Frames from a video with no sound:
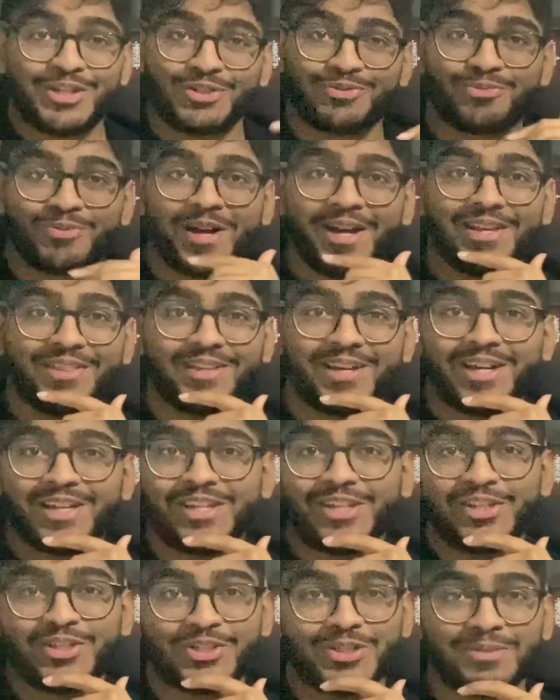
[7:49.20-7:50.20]
write that and
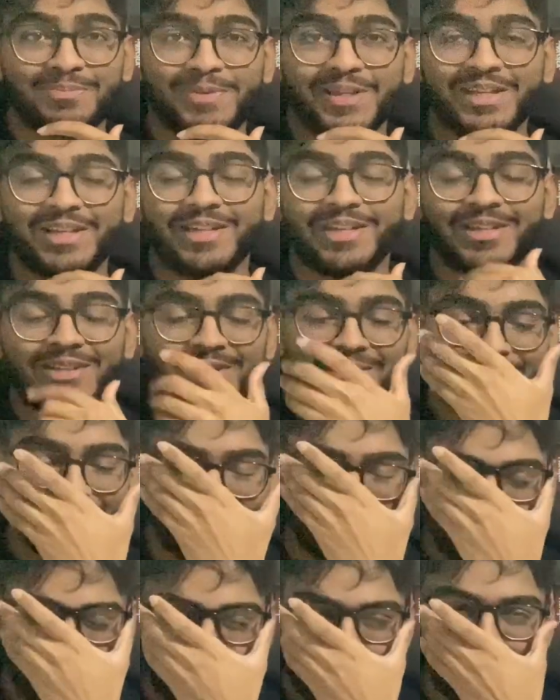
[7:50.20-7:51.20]
you should be good.
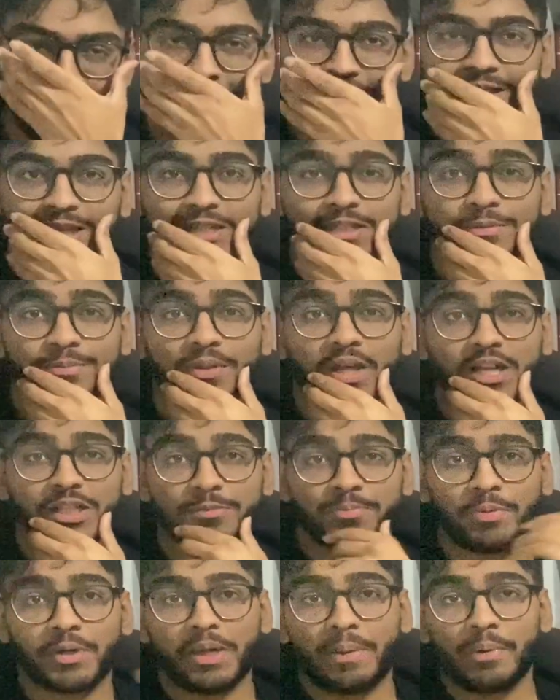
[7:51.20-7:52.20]
But yeah, that's
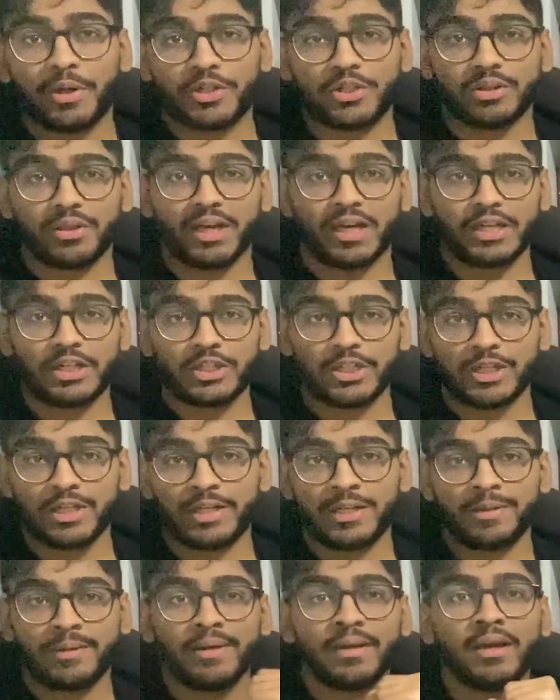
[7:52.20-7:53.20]
pretty much that
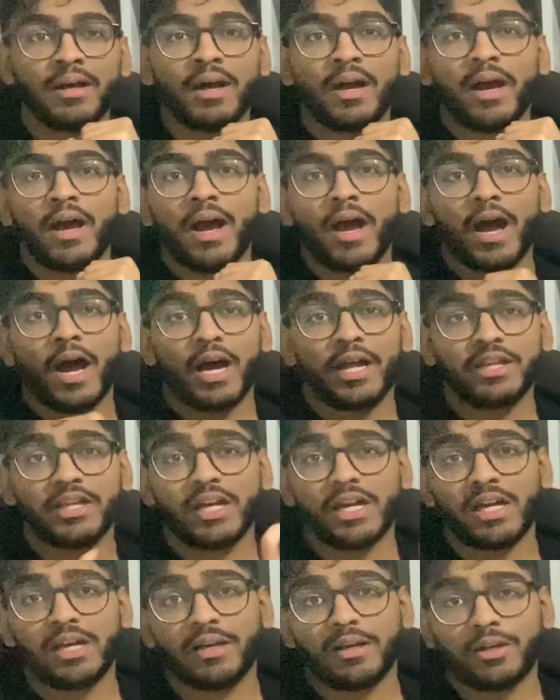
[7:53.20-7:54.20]
done. And
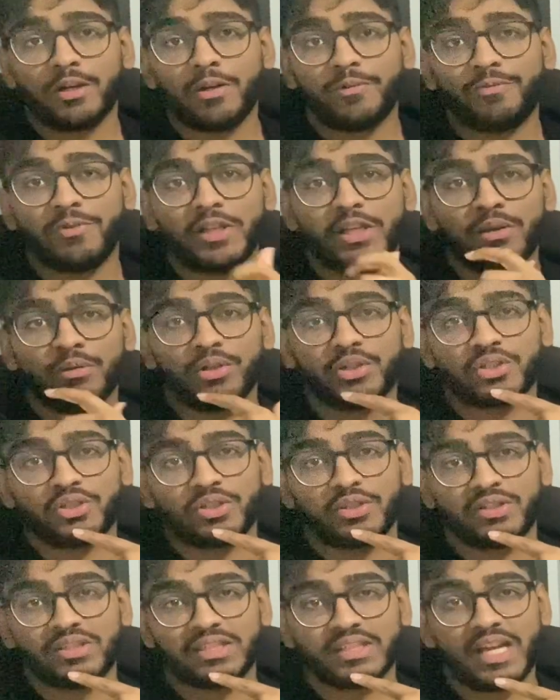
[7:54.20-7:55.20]
yeah, hopefully you
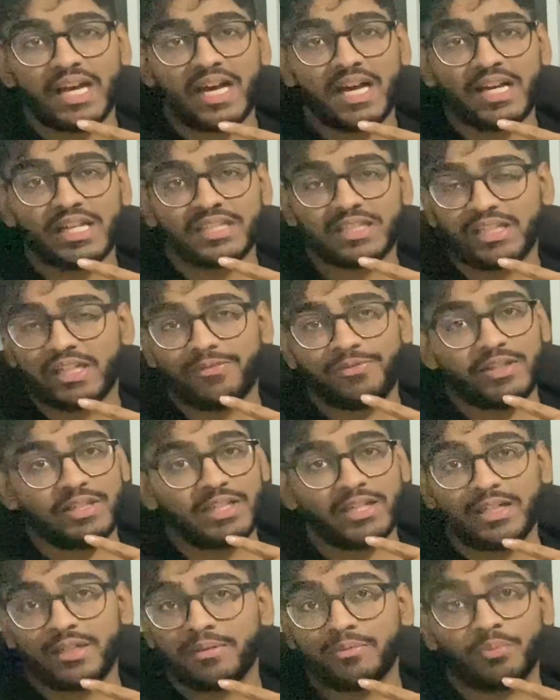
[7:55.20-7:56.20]
understood scasz, and if you
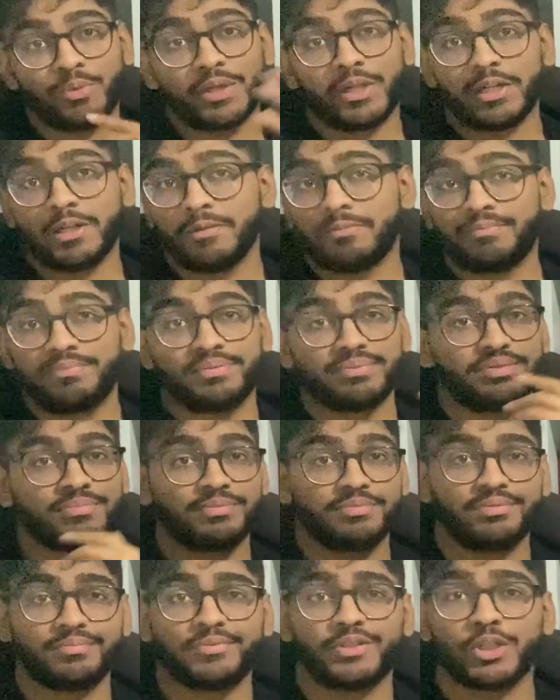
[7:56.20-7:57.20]
didn't, well,
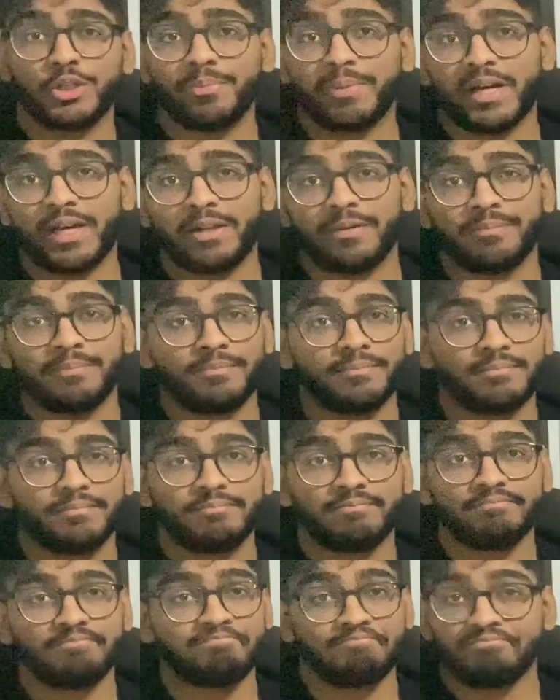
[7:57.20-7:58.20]
too bad.
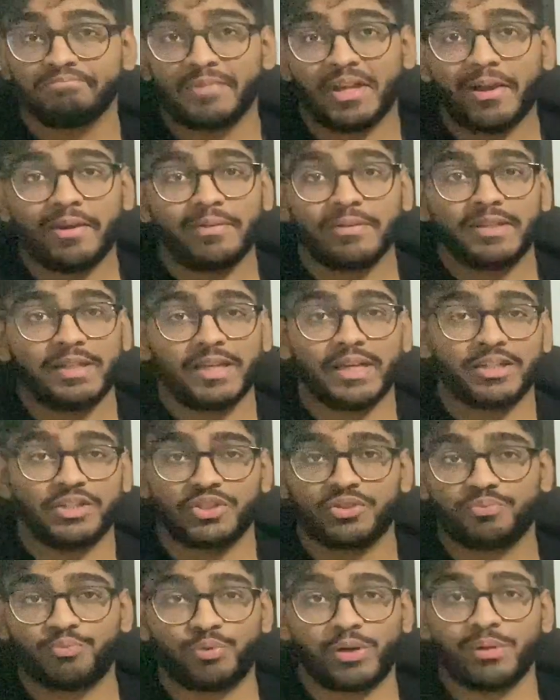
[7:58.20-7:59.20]
Yeah,
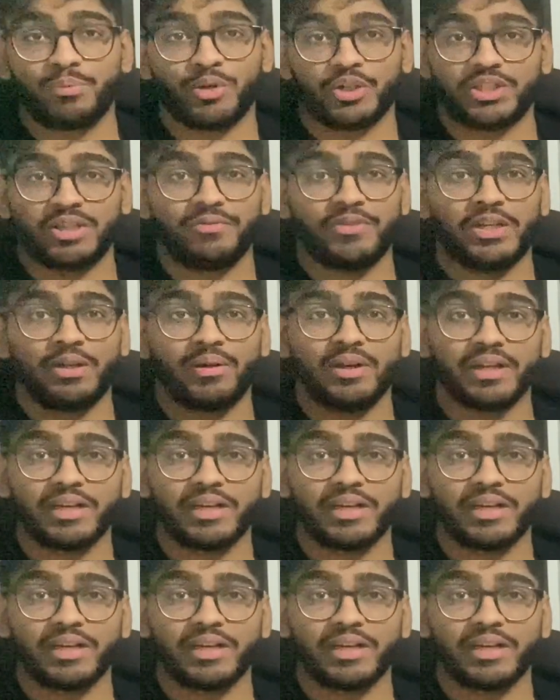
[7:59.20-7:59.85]
just rewatch the video, I